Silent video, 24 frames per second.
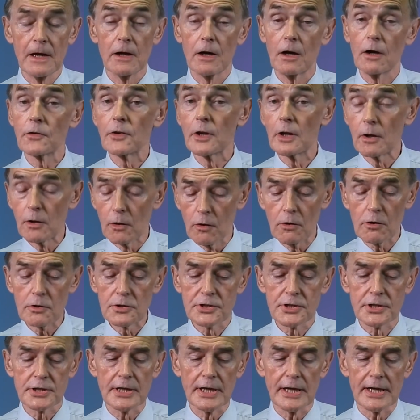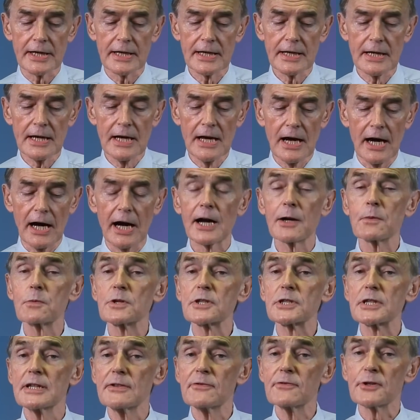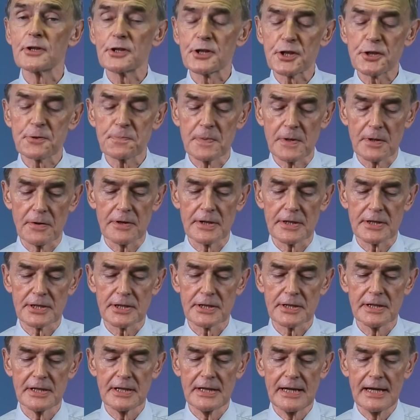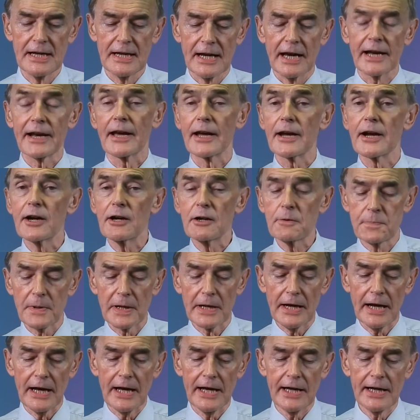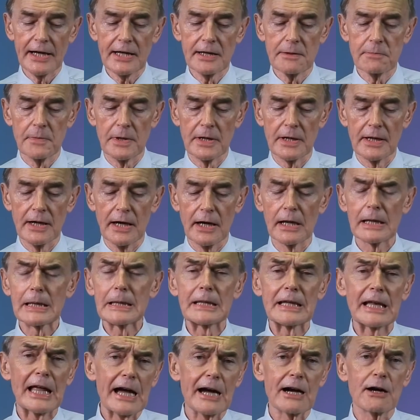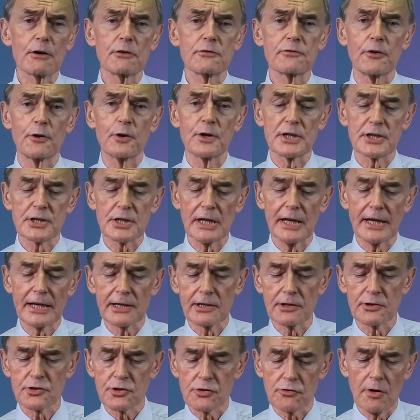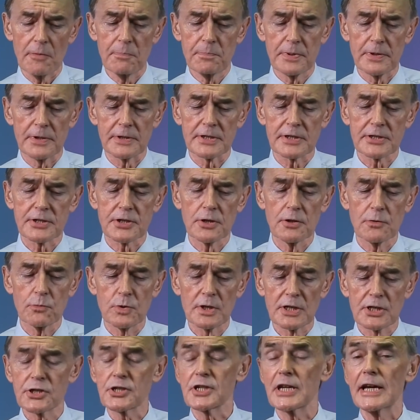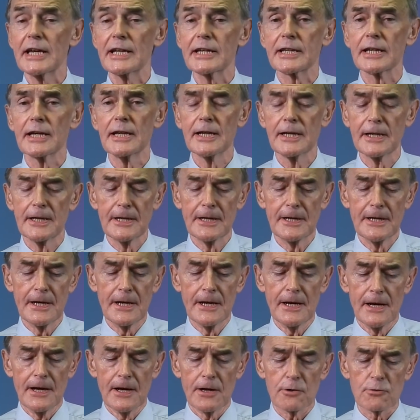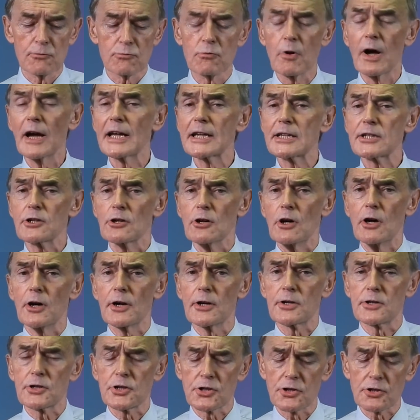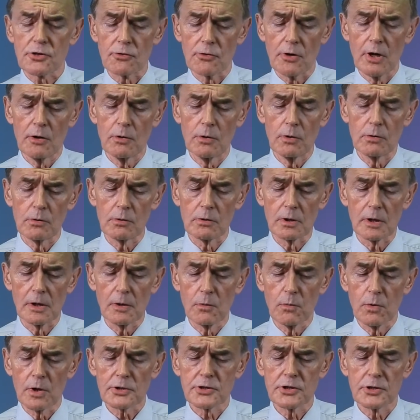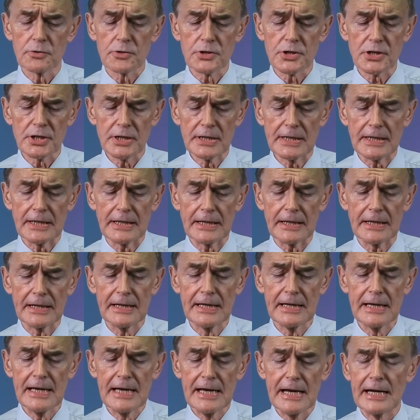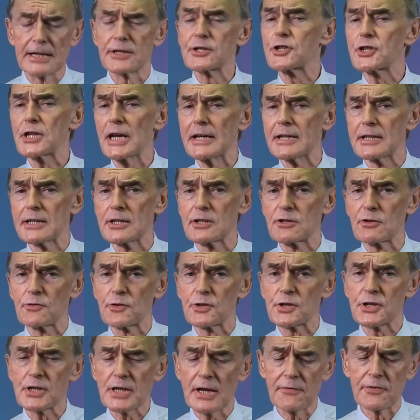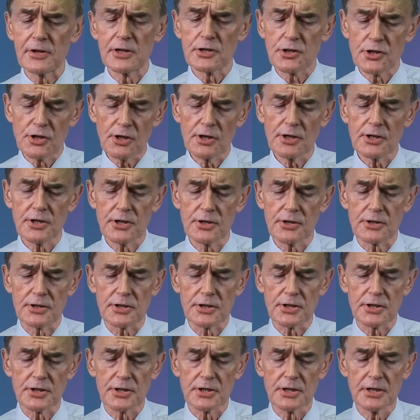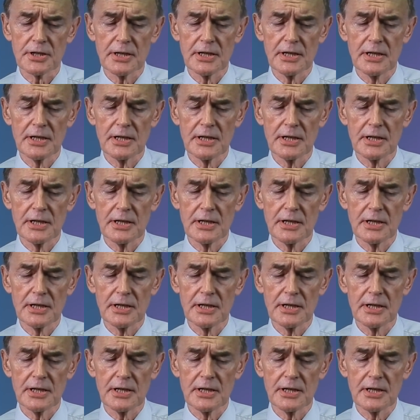On the Lord's day, I was in the Spirit, and I heard behind me a loud voice like a trumpet, which said, Write on a scroll what you see, and send it to the seven churches